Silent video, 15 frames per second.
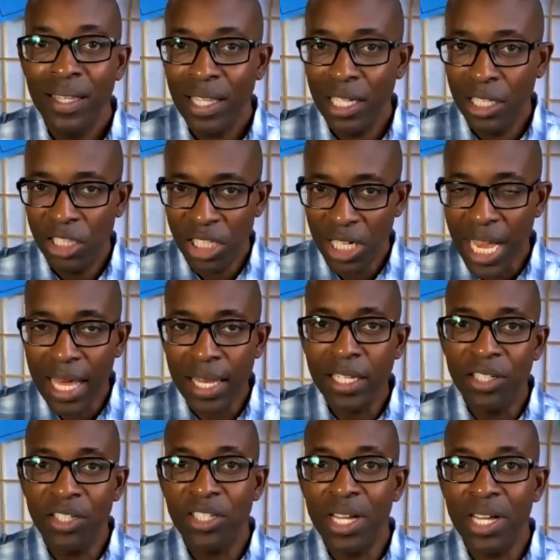They
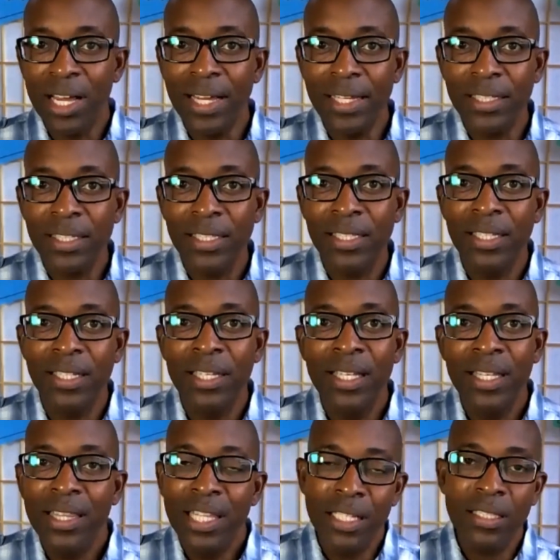challenge us.
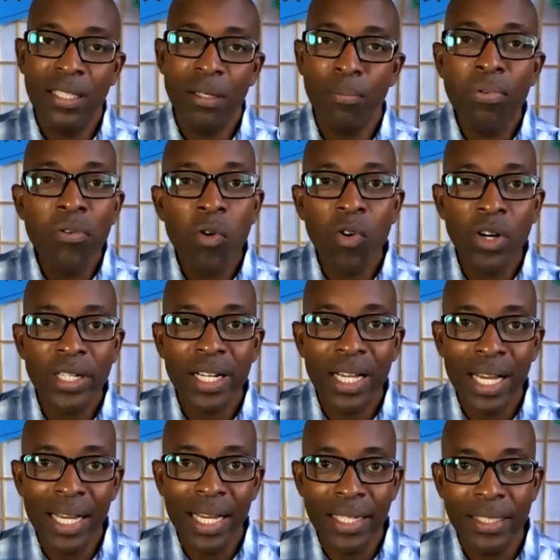They support
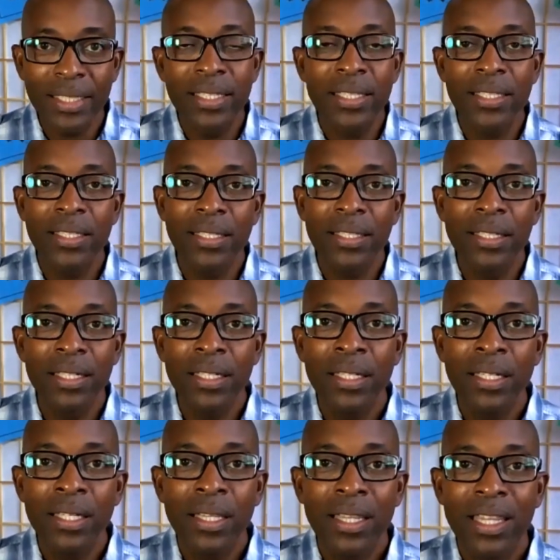us.
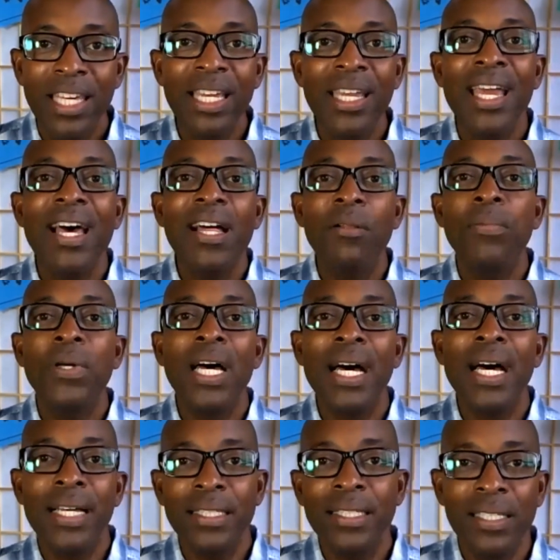They help
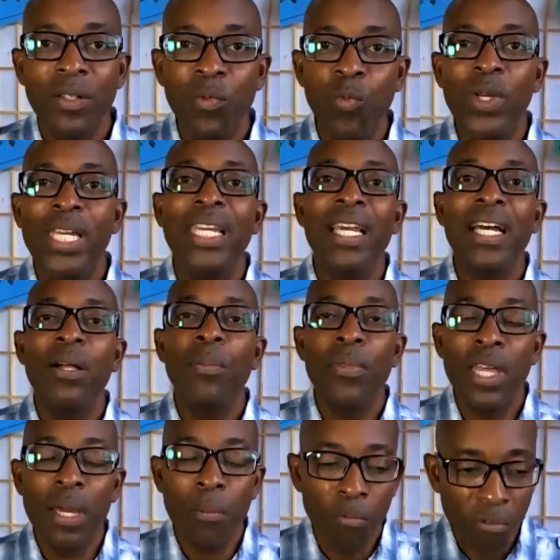us, and we help
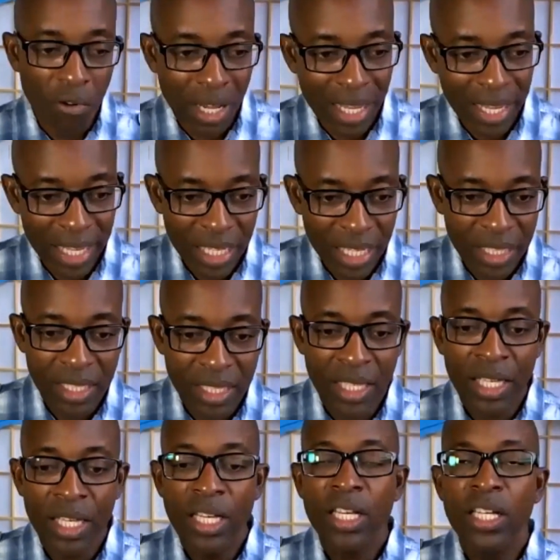them rise
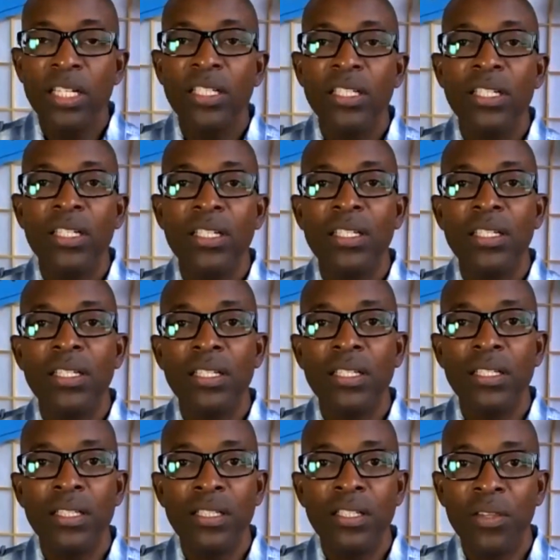
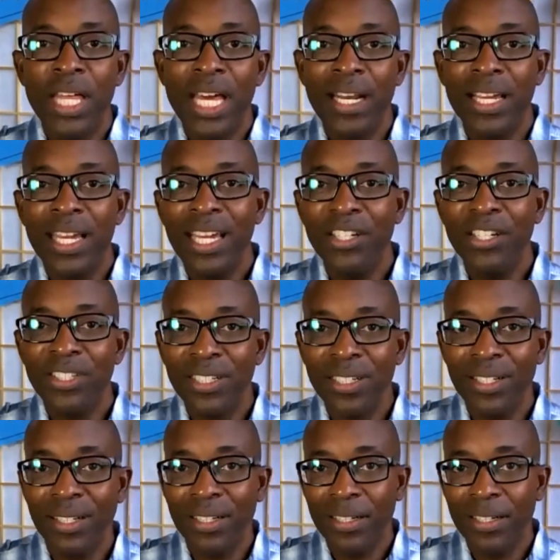to that occasion.